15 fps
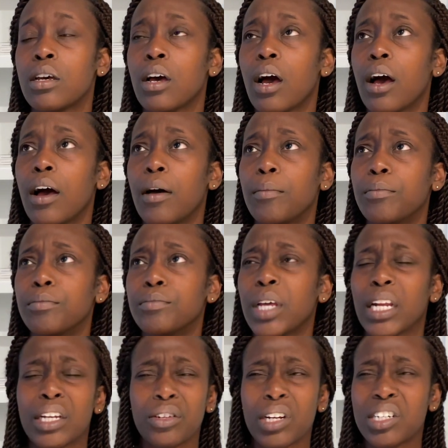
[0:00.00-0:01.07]
and
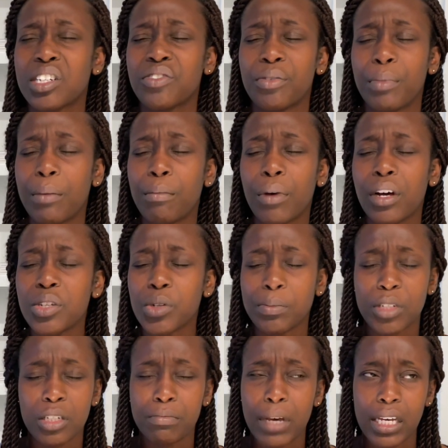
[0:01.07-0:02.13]
I don't actually remember, so I'm
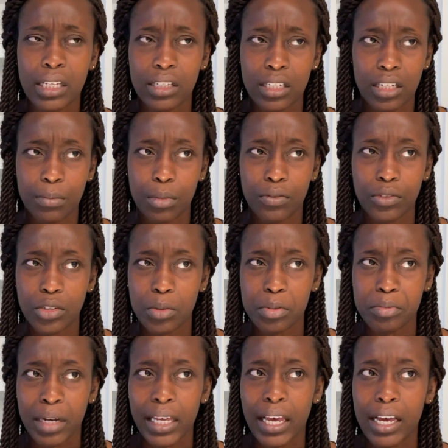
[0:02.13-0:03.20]
just making this up off the top of
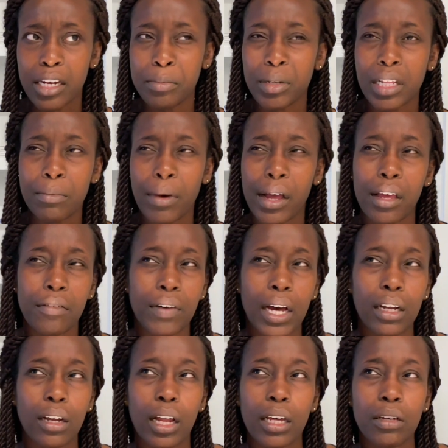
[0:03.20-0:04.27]
my head, but they might have
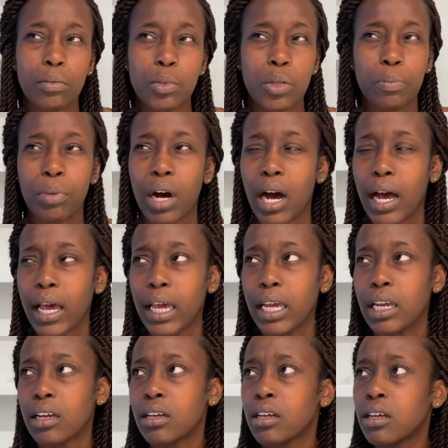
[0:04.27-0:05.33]
had like
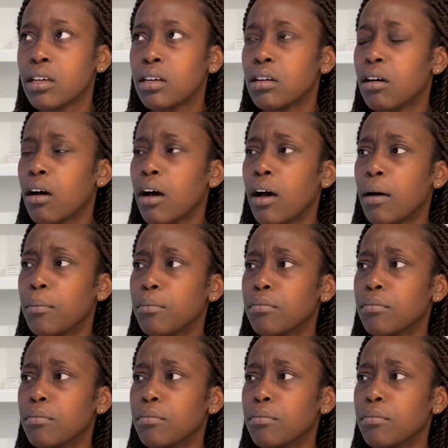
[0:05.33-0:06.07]
Dubai, I